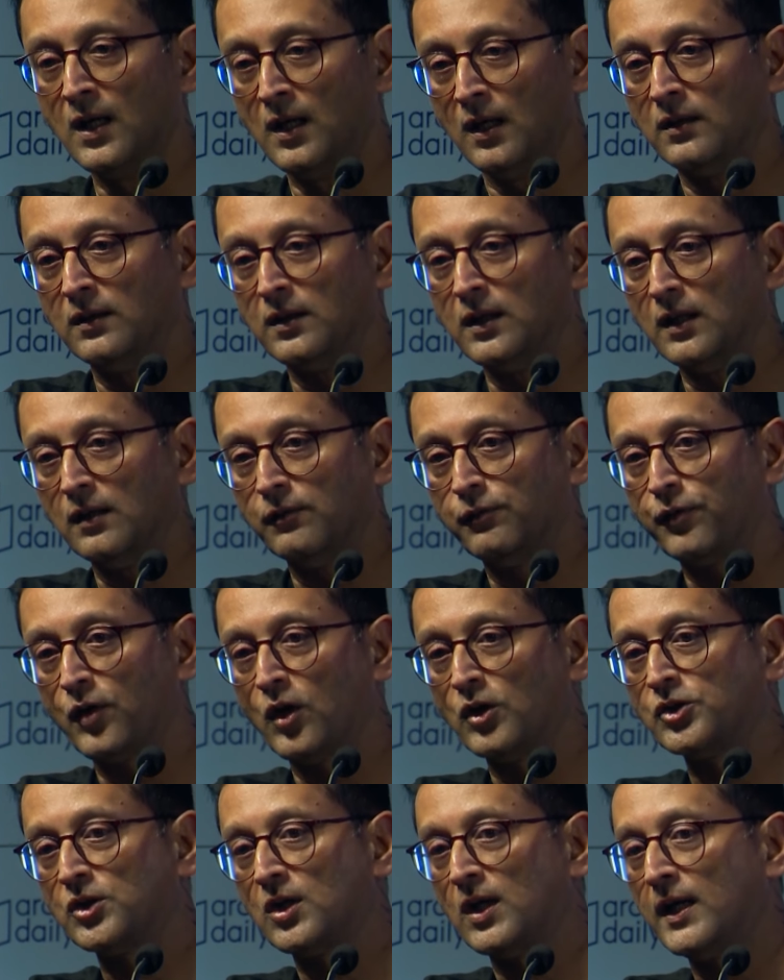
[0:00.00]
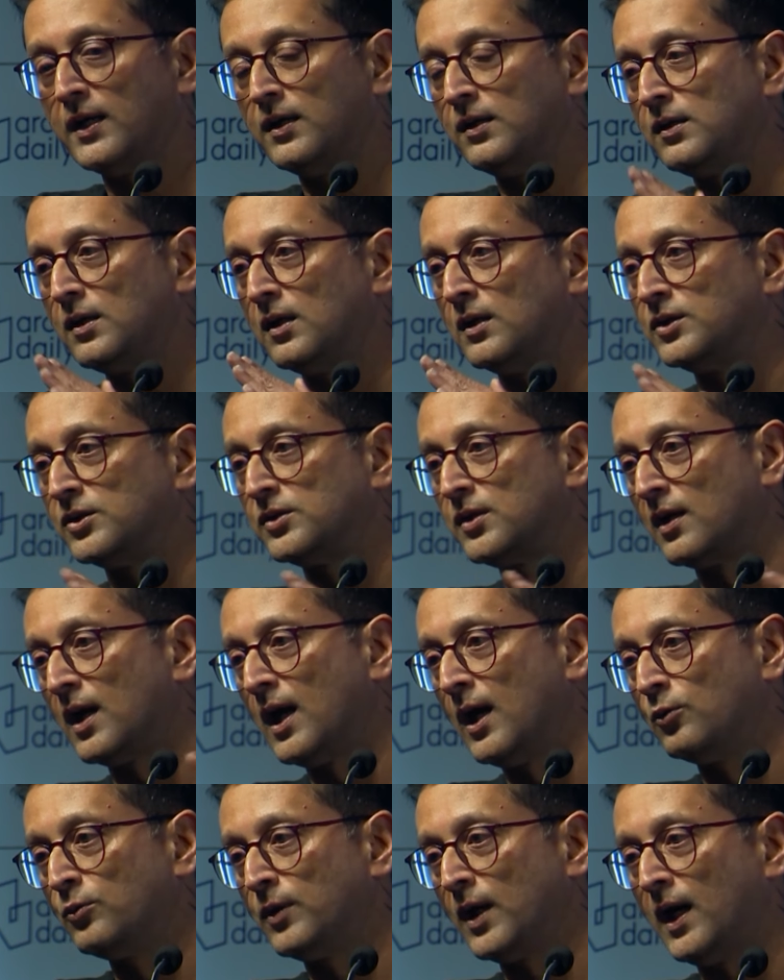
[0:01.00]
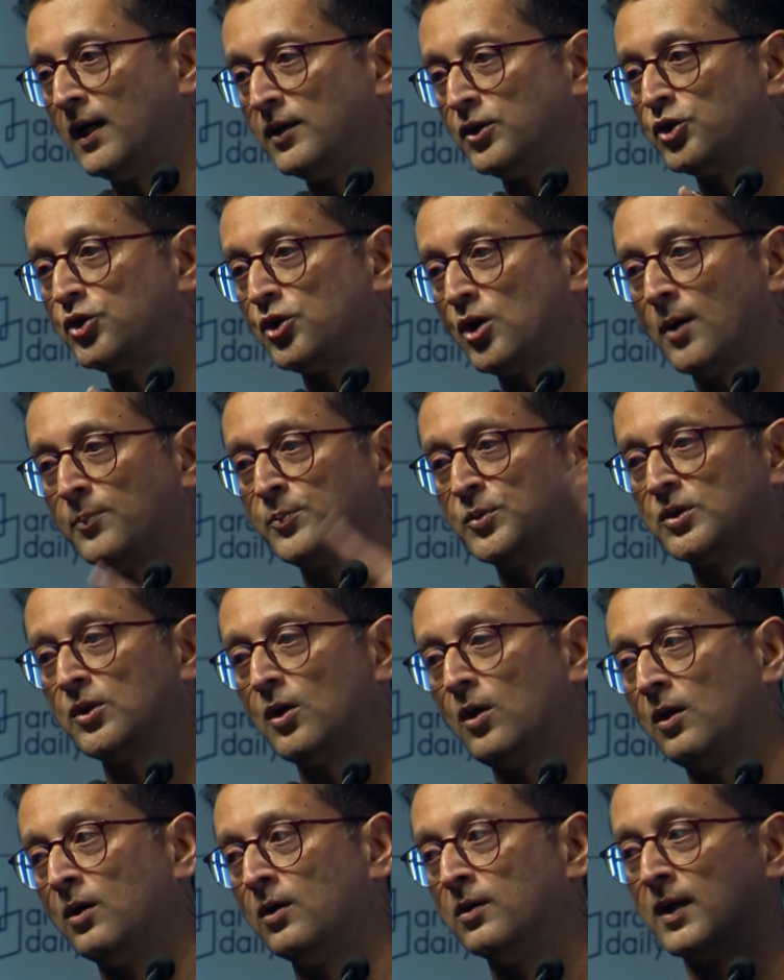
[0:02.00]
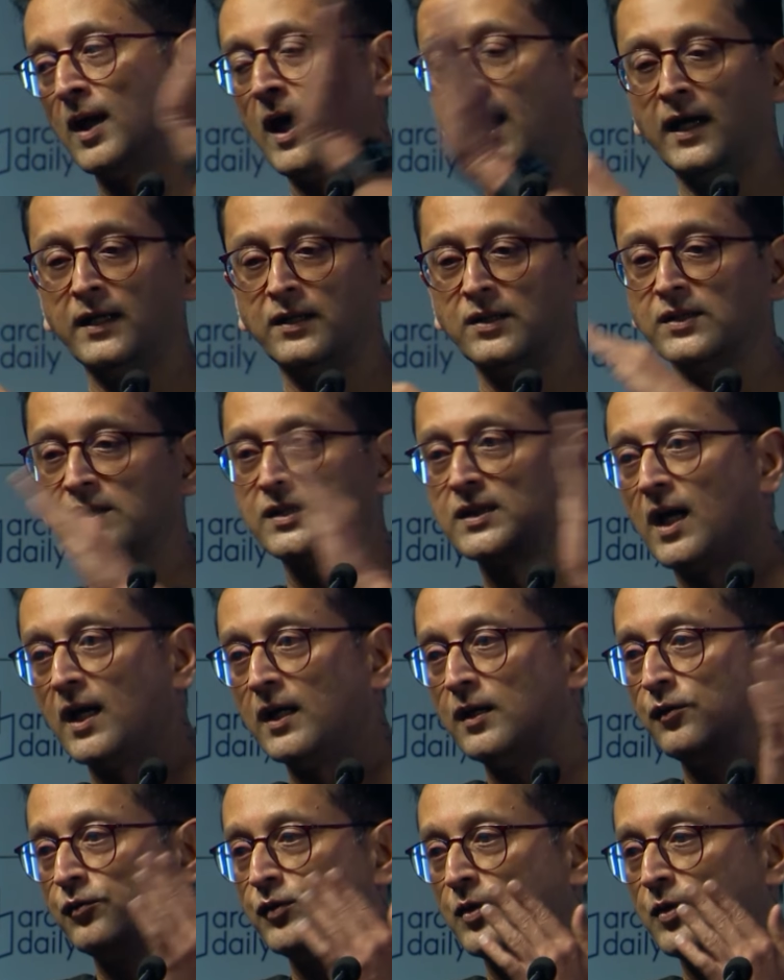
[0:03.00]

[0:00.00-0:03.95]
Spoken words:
the frost line turns around and stops on either side of the